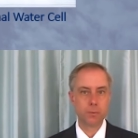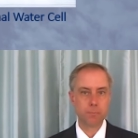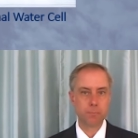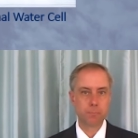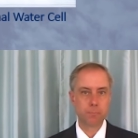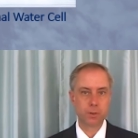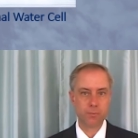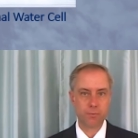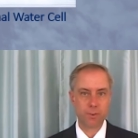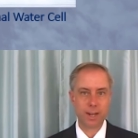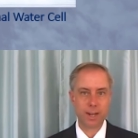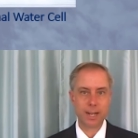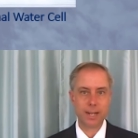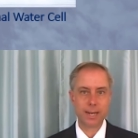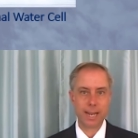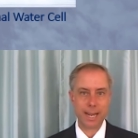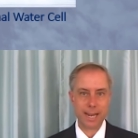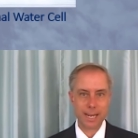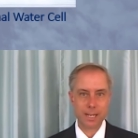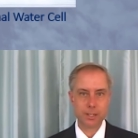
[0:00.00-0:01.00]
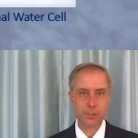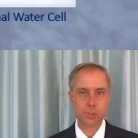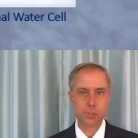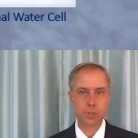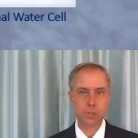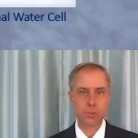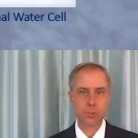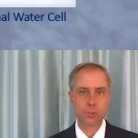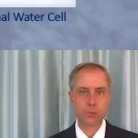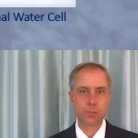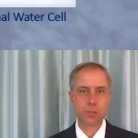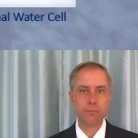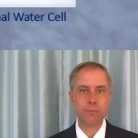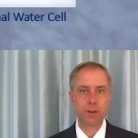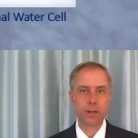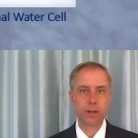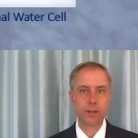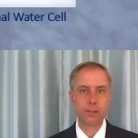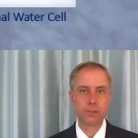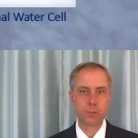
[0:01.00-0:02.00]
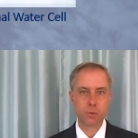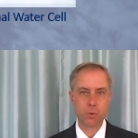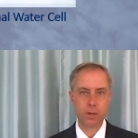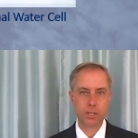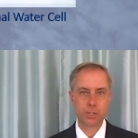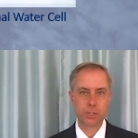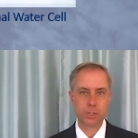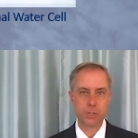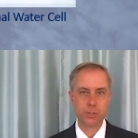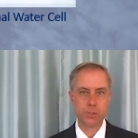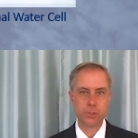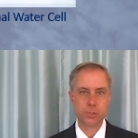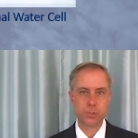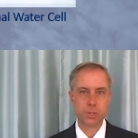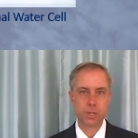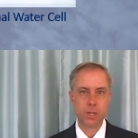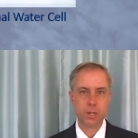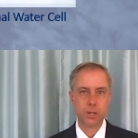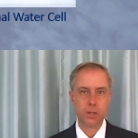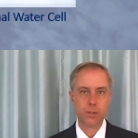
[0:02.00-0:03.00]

provide answers to various questions.